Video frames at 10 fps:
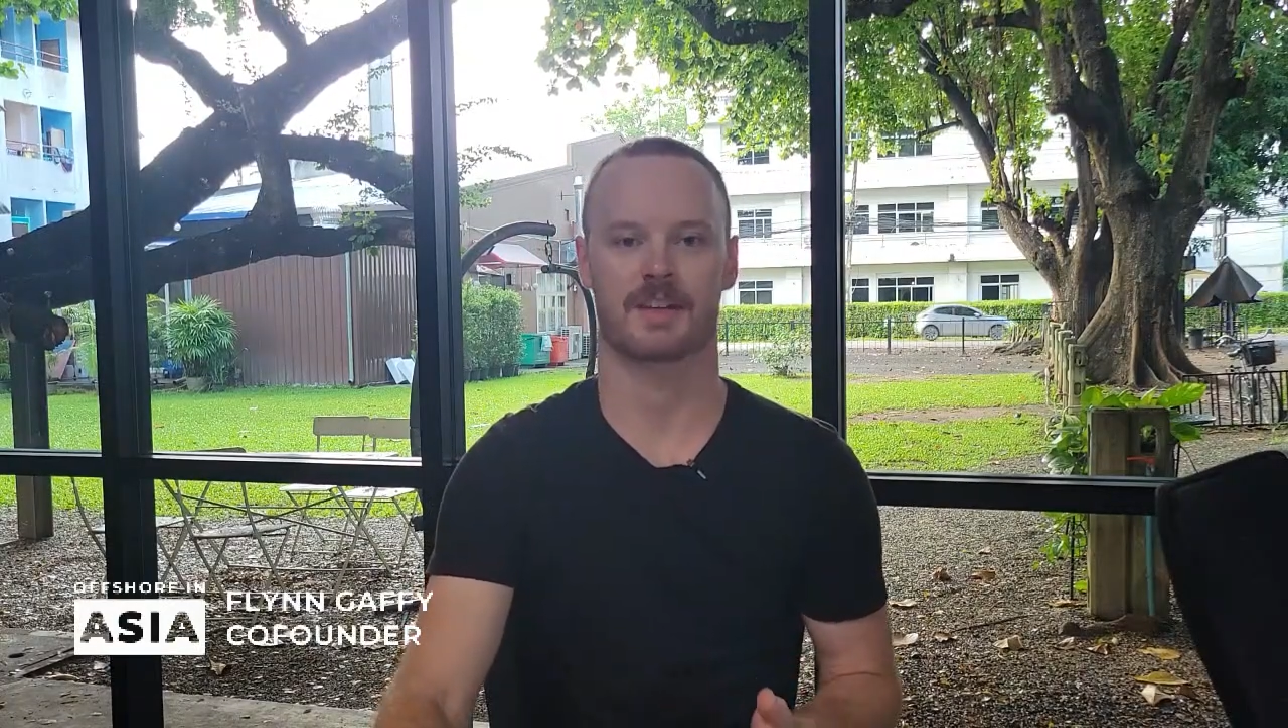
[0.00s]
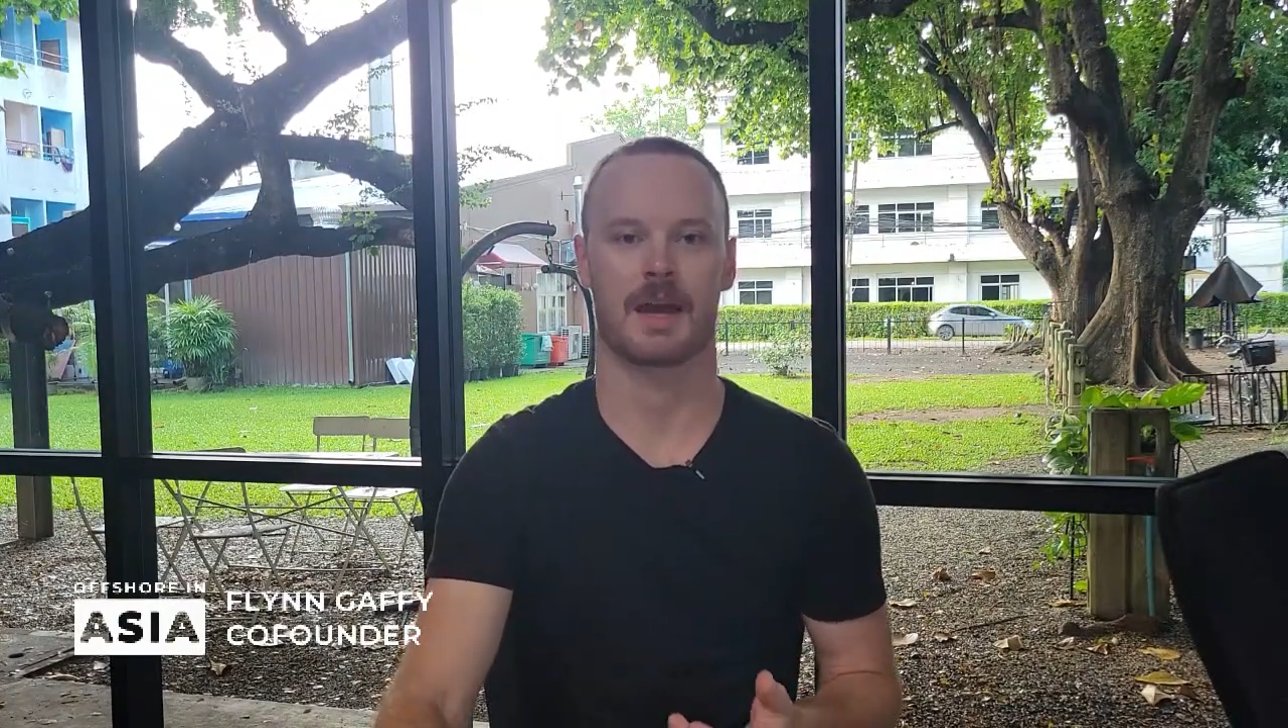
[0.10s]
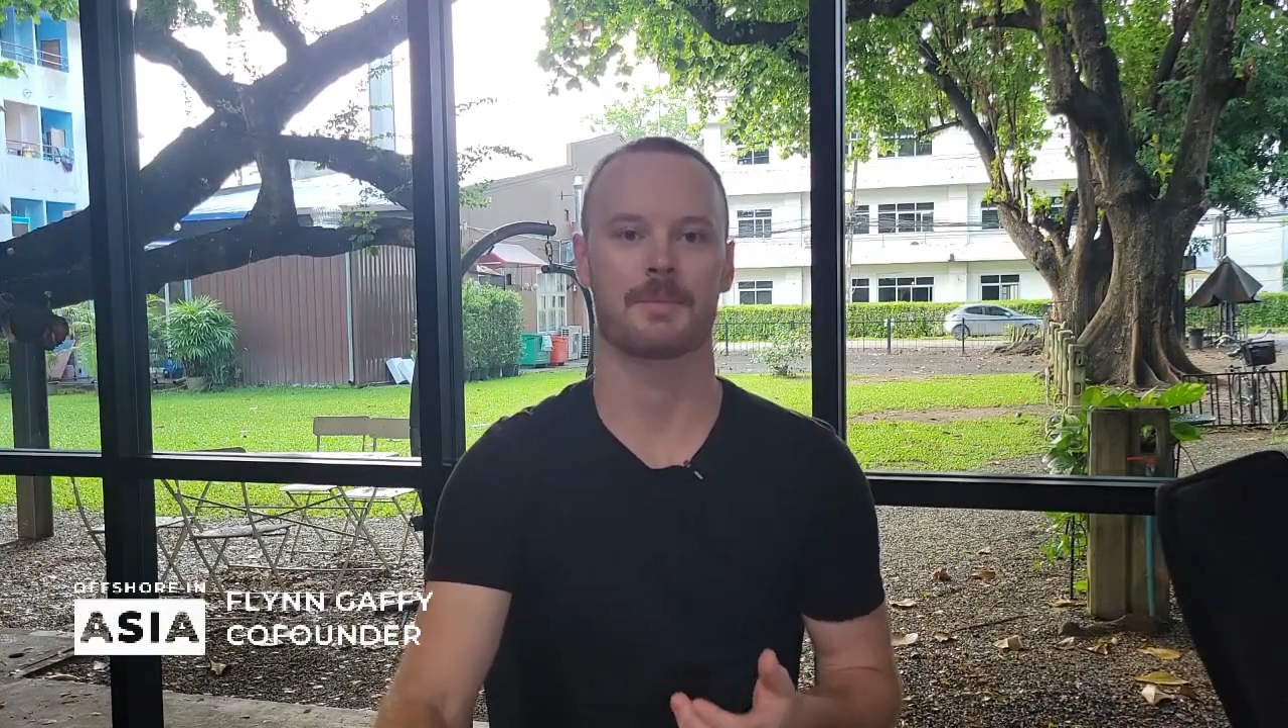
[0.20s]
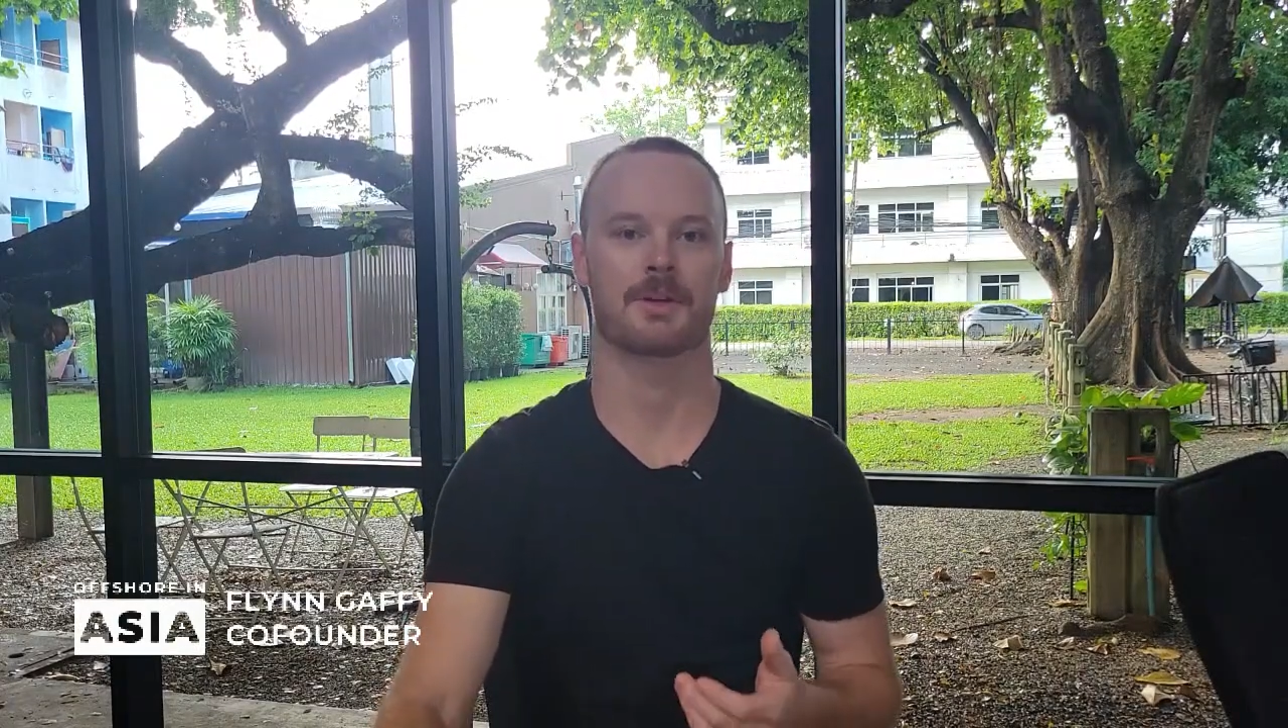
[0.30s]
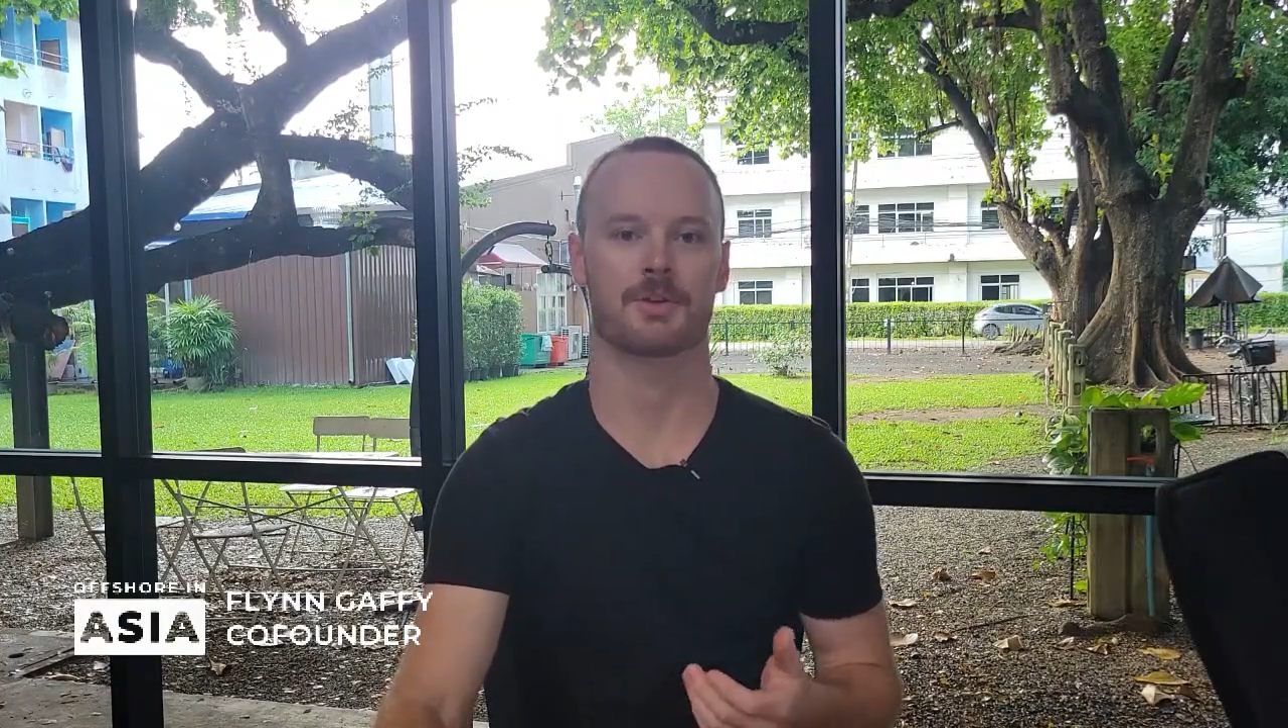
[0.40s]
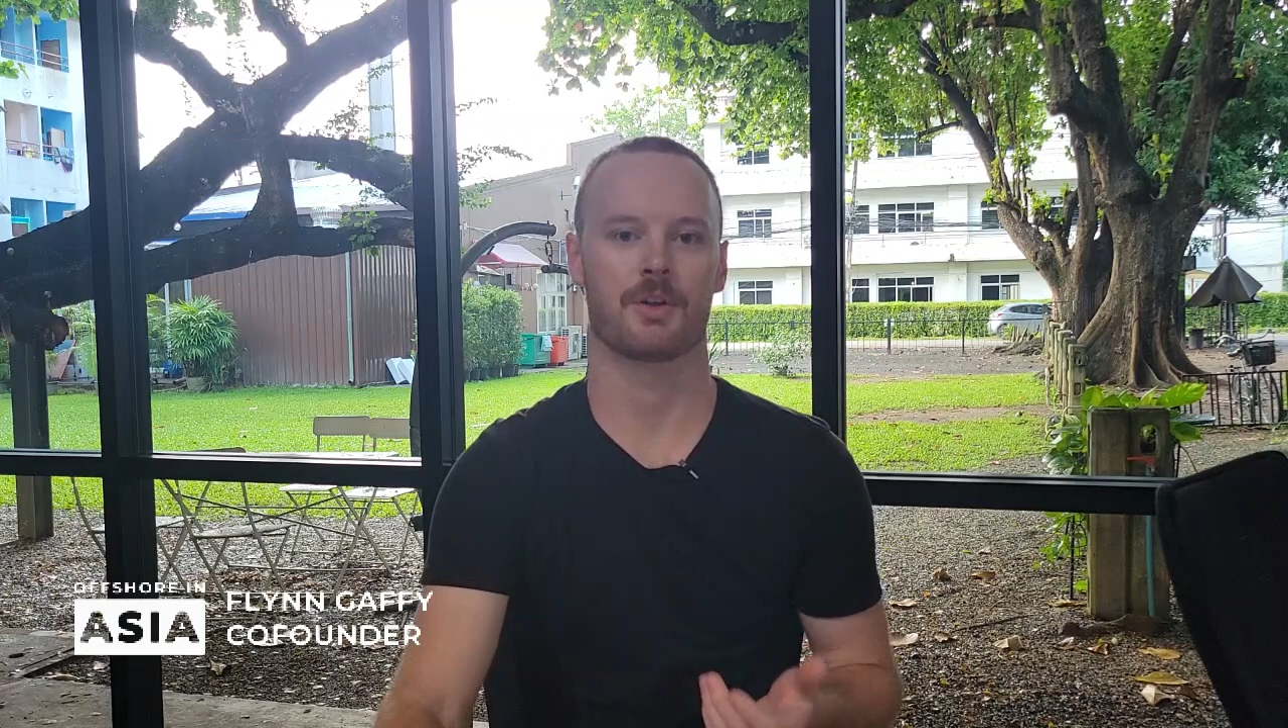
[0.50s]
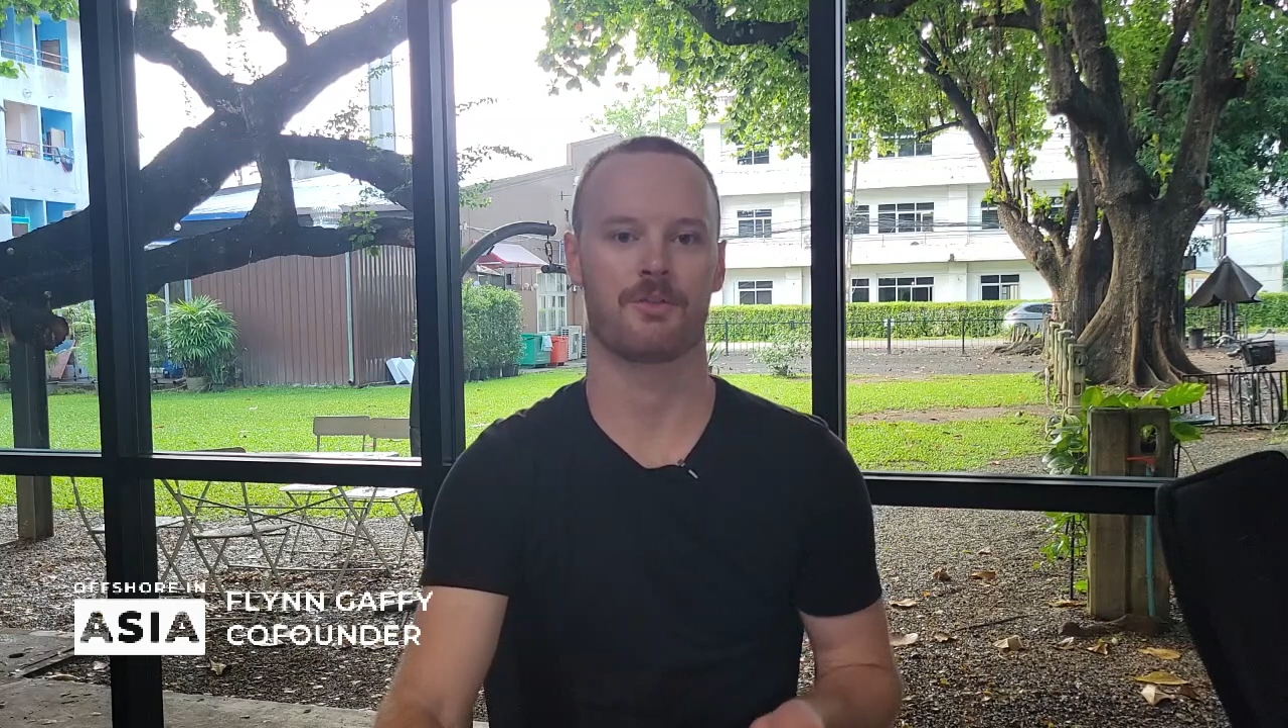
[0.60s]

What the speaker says: can be a good